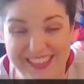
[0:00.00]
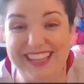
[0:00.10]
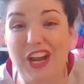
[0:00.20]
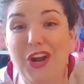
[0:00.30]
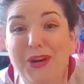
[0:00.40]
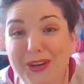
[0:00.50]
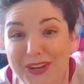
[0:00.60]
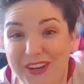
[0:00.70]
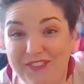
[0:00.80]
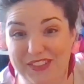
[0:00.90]
then
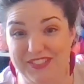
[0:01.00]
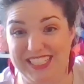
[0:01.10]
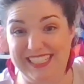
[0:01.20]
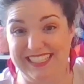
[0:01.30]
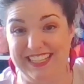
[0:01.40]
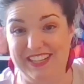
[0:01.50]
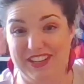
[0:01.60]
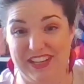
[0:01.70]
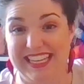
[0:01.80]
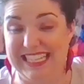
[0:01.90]
her
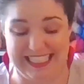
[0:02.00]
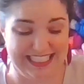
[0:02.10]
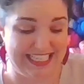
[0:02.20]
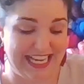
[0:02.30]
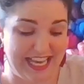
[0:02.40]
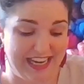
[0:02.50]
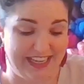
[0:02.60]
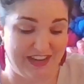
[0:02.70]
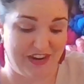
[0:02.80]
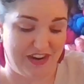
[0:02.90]
15-year quinceañera
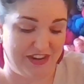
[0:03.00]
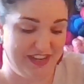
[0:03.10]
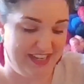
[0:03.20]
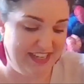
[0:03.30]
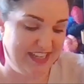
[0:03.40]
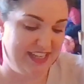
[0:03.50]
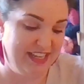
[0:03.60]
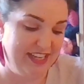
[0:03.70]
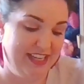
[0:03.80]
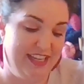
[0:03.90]
yarn.
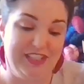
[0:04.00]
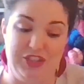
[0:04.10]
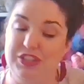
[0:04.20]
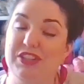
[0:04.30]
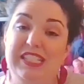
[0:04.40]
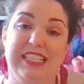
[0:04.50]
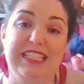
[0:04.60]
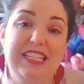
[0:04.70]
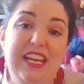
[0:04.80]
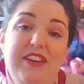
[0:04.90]
It's just called
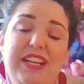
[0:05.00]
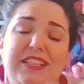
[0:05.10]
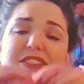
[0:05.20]
quinceañera. It's